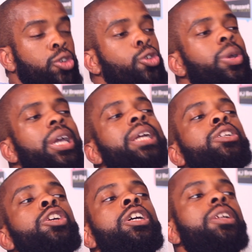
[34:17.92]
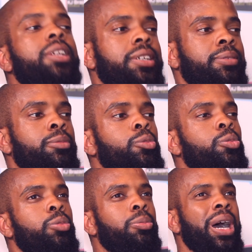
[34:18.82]
do it internally
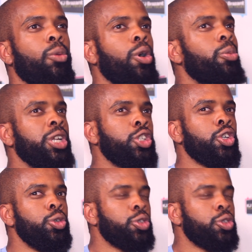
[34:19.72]
about what we choose